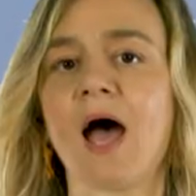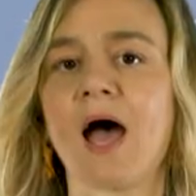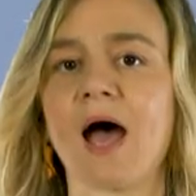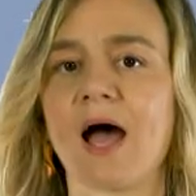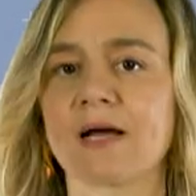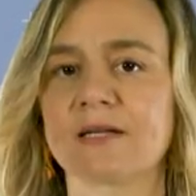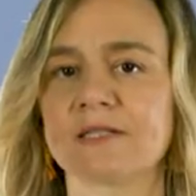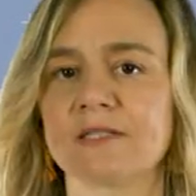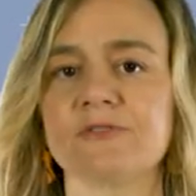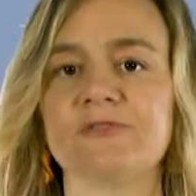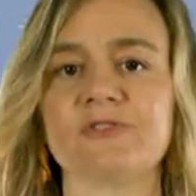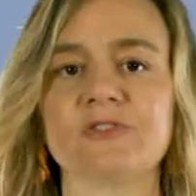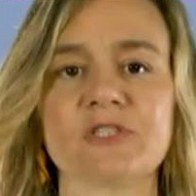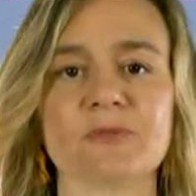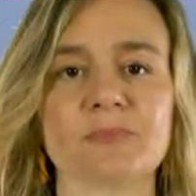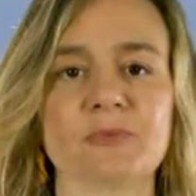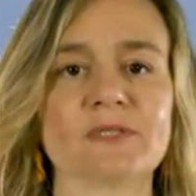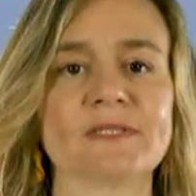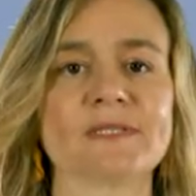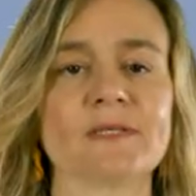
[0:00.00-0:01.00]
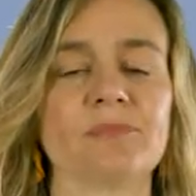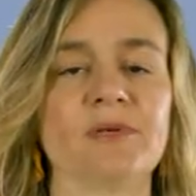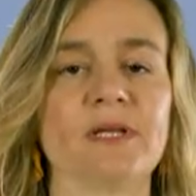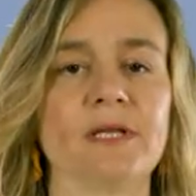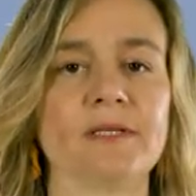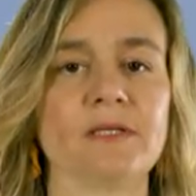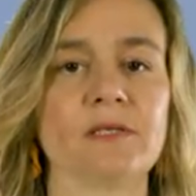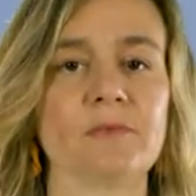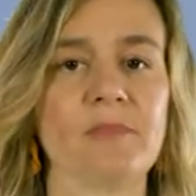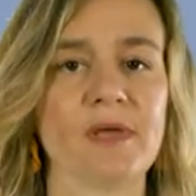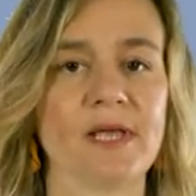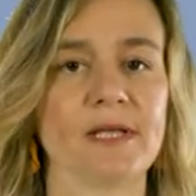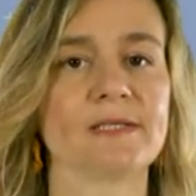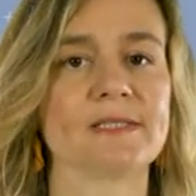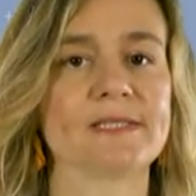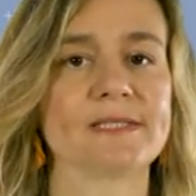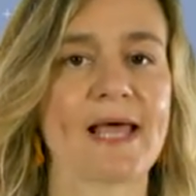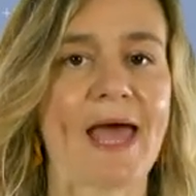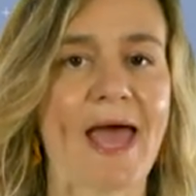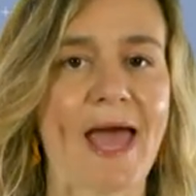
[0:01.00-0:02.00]
Active responsibility
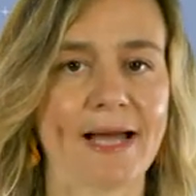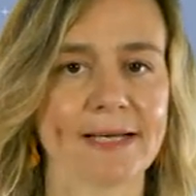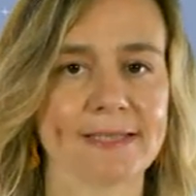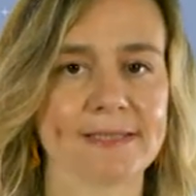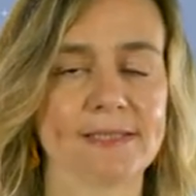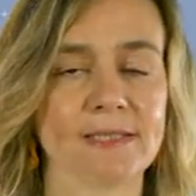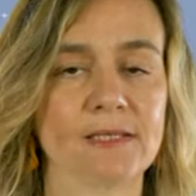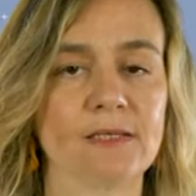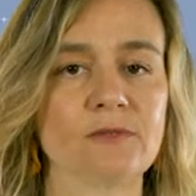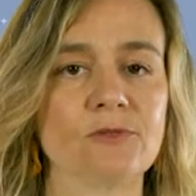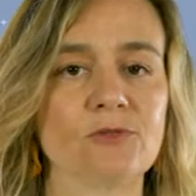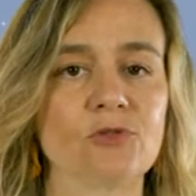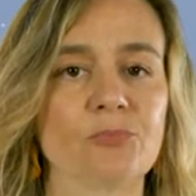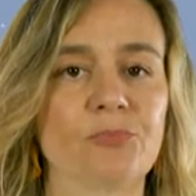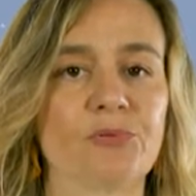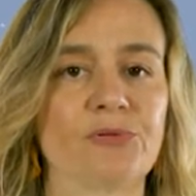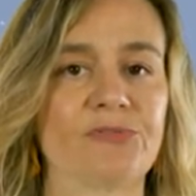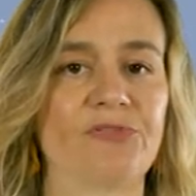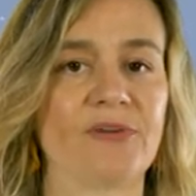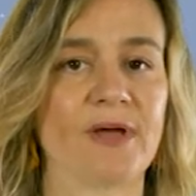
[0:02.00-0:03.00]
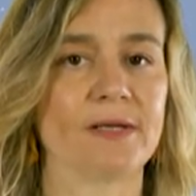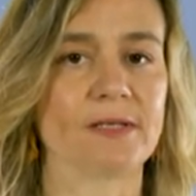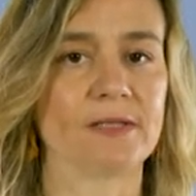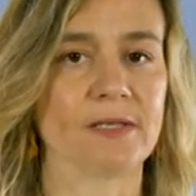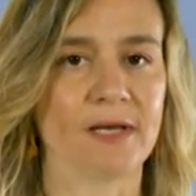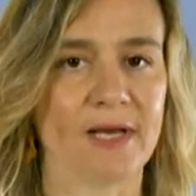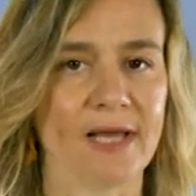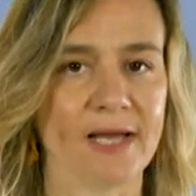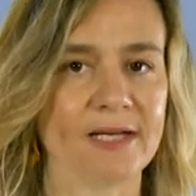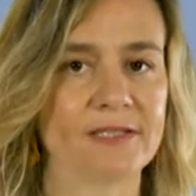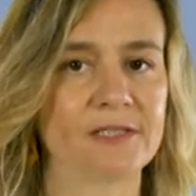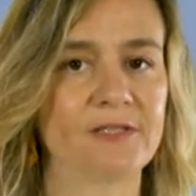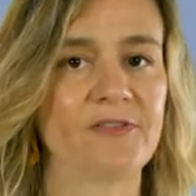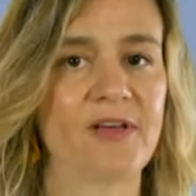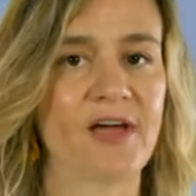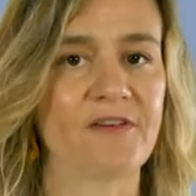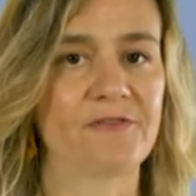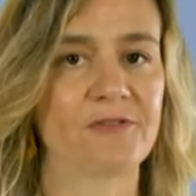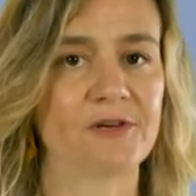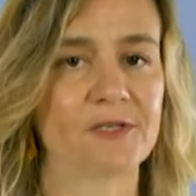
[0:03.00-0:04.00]
means acting to prevent the negative
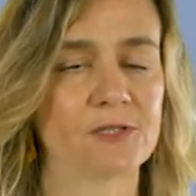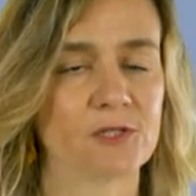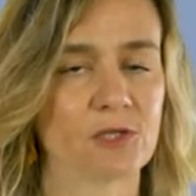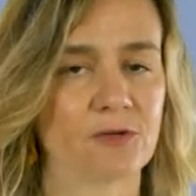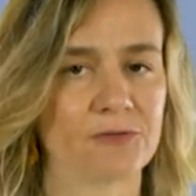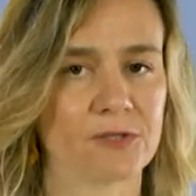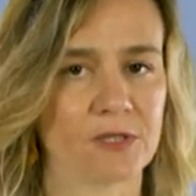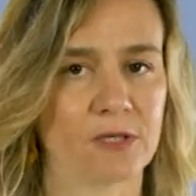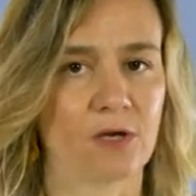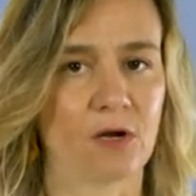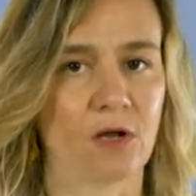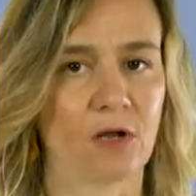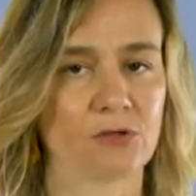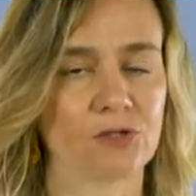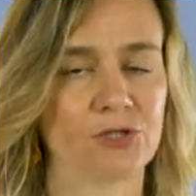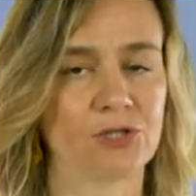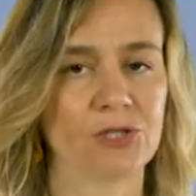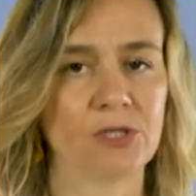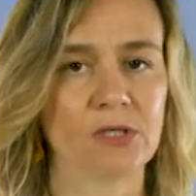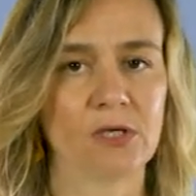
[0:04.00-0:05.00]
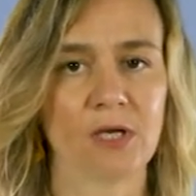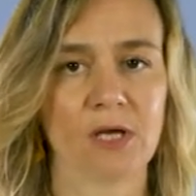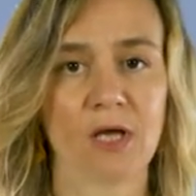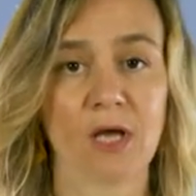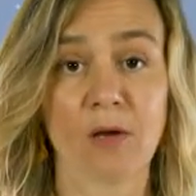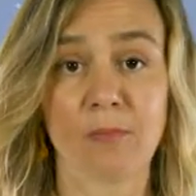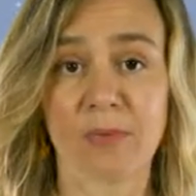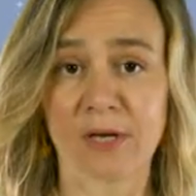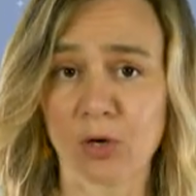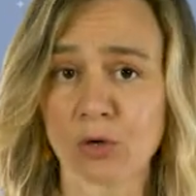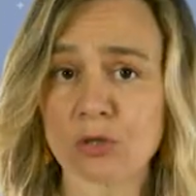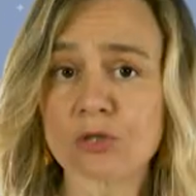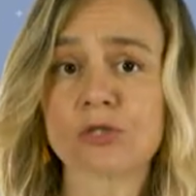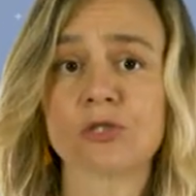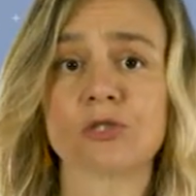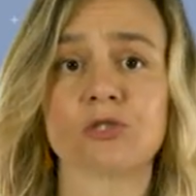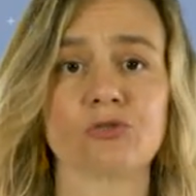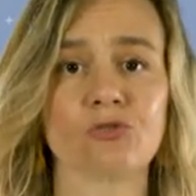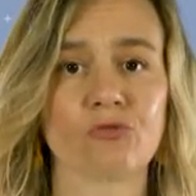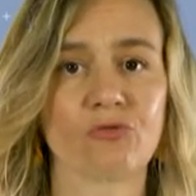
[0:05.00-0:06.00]
effects of technology, but
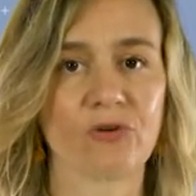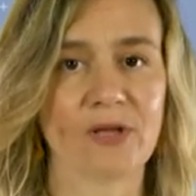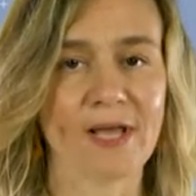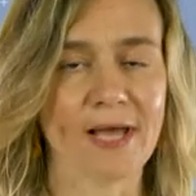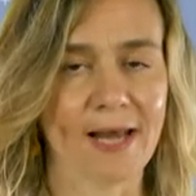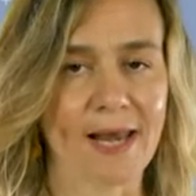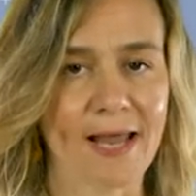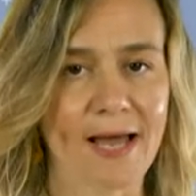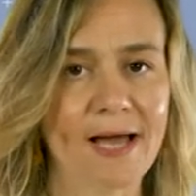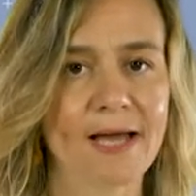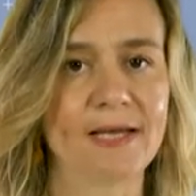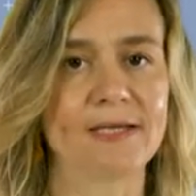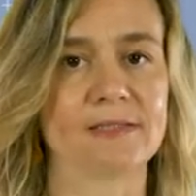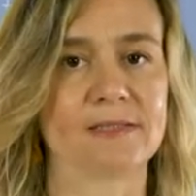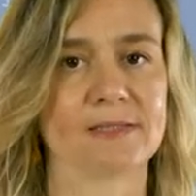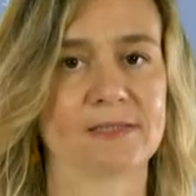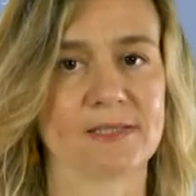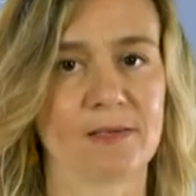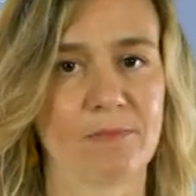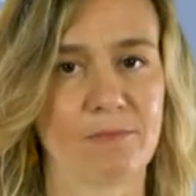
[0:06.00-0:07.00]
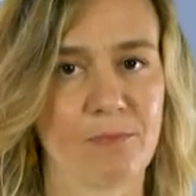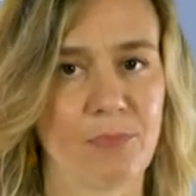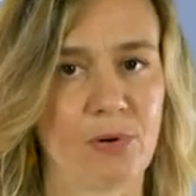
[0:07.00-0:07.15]
also to realize some